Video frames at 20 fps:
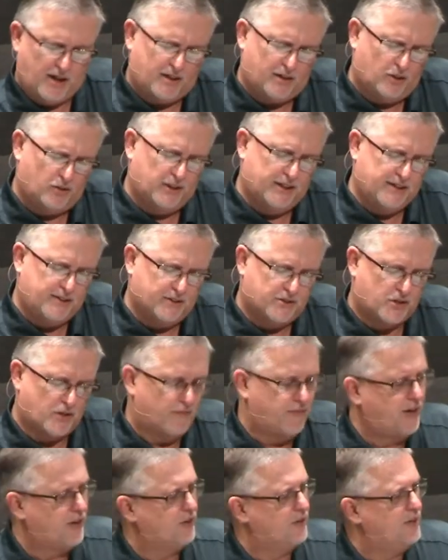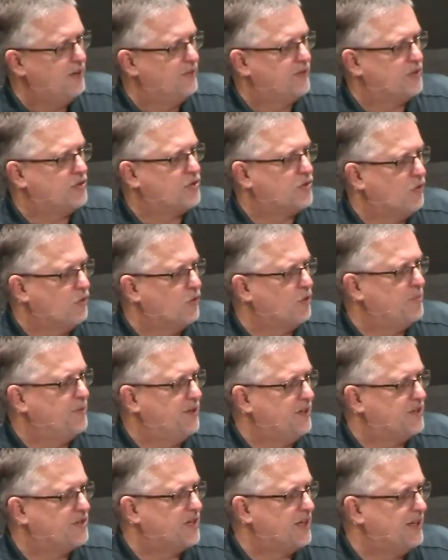But not only the severity of the
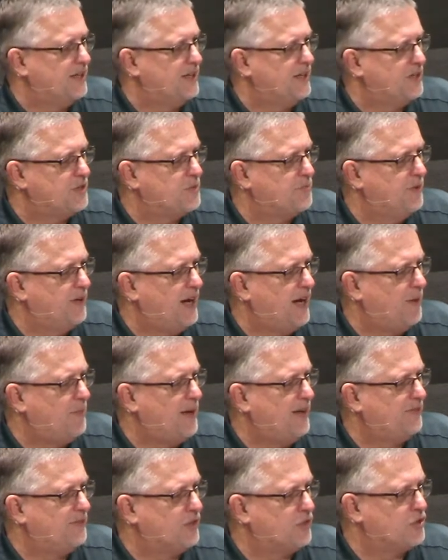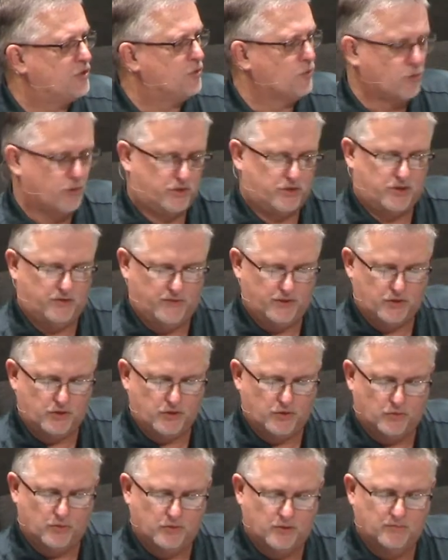storm and the suddenness, but how about the source of the
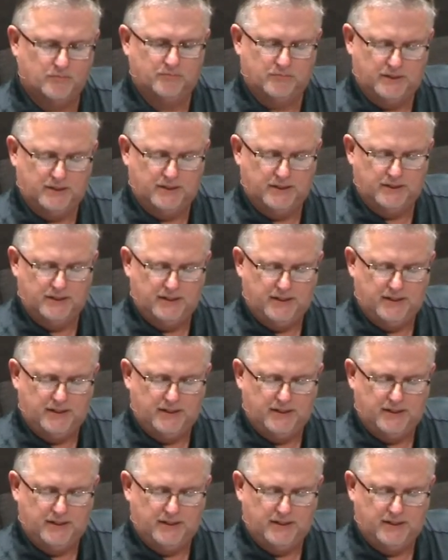storm?